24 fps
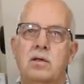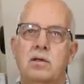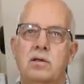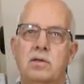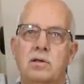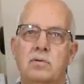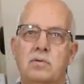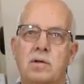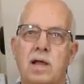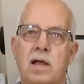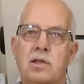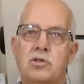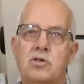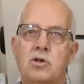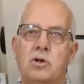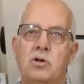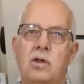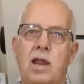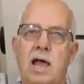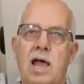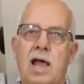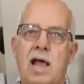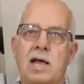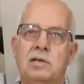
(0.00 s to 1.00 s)
You've got your
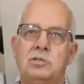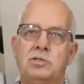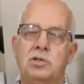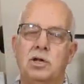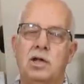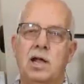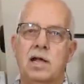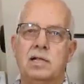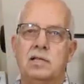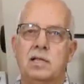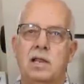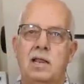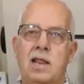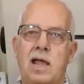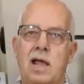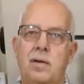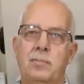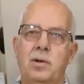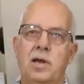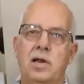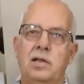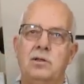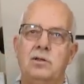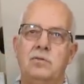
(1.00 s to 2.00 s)
glass, you've got the
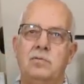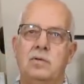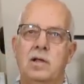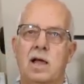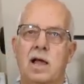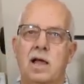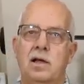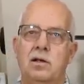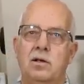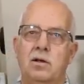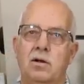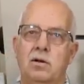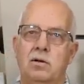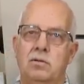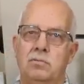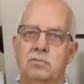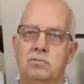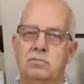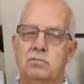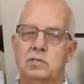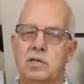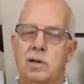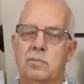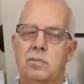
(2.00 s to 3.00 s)
laminate, you've got your
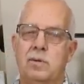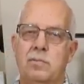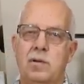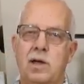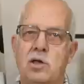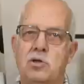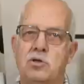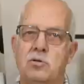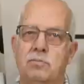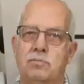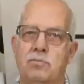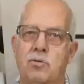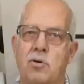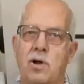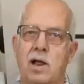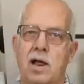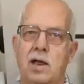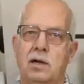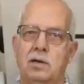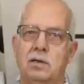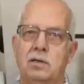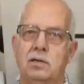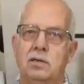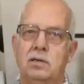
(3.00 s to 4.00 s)
sublimation
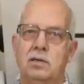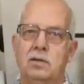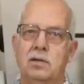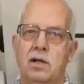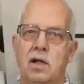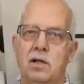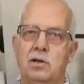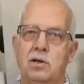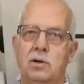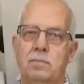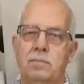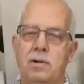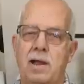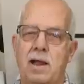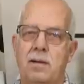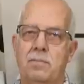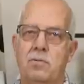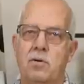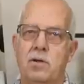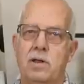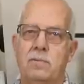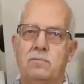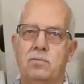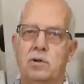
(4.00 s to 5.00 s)
print on your
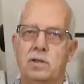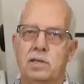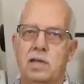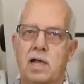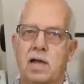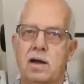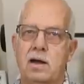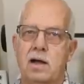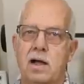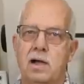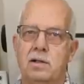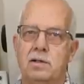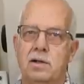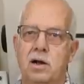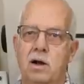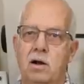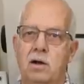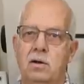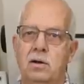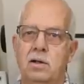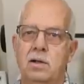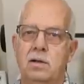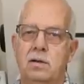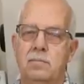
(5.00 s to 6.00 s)
paper. You put that on
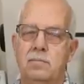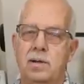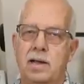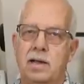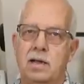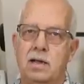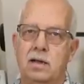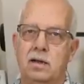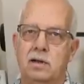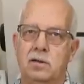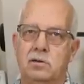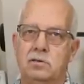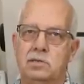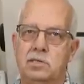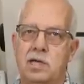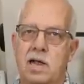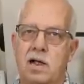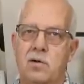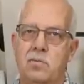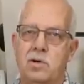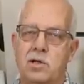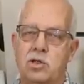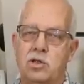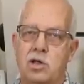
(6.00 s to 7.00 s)
there, make a little
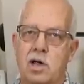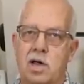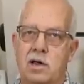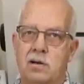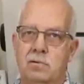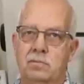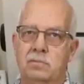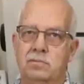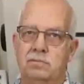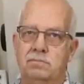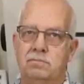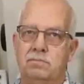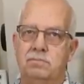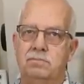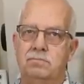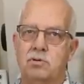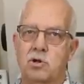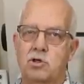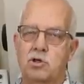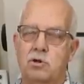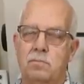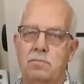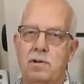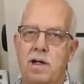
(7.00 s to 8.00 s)
sandwich out of
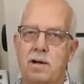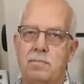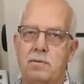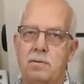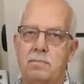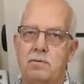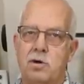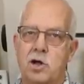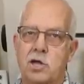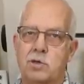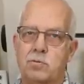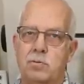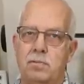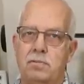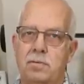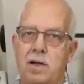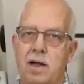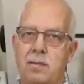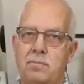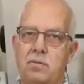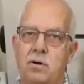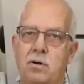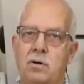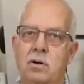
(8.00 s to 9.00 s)
butcher paper, parchment
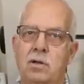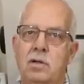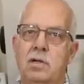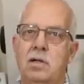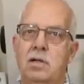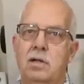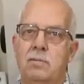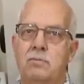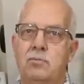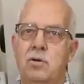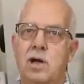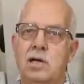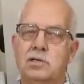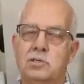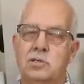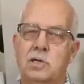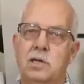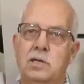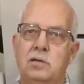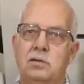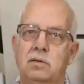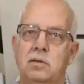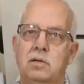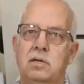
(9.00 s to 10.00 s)
paper, press
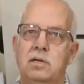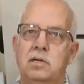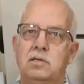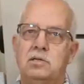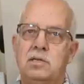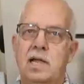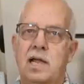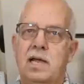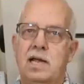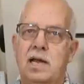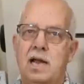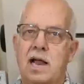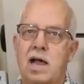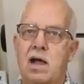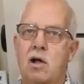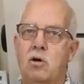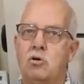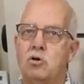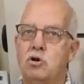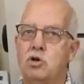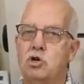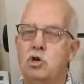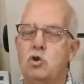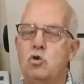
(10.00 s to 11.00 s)
it, take it
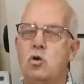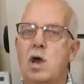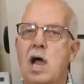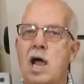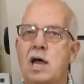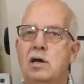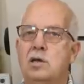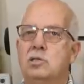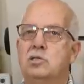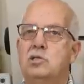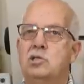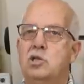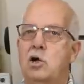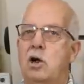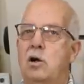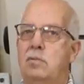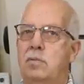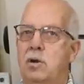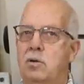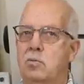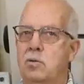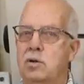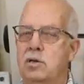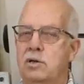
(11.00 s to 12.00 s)
out. Do not
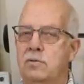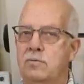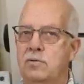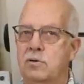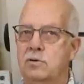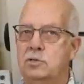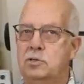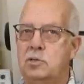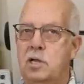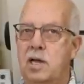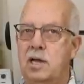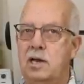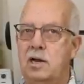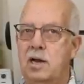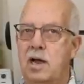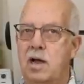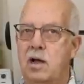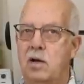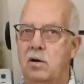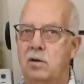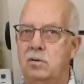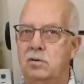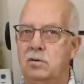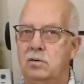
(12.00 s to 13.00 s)
disturb it when you first take it
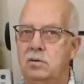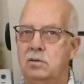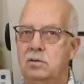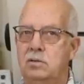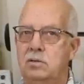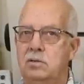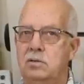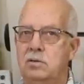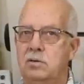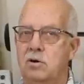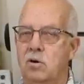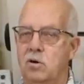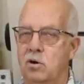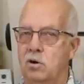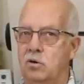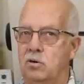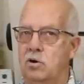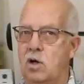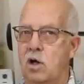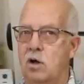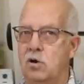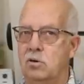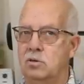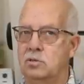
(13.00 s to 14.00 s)
out or it'll
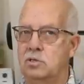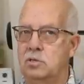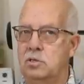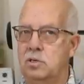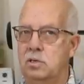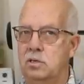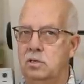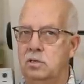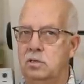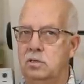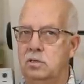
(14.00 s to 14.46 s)
ghost.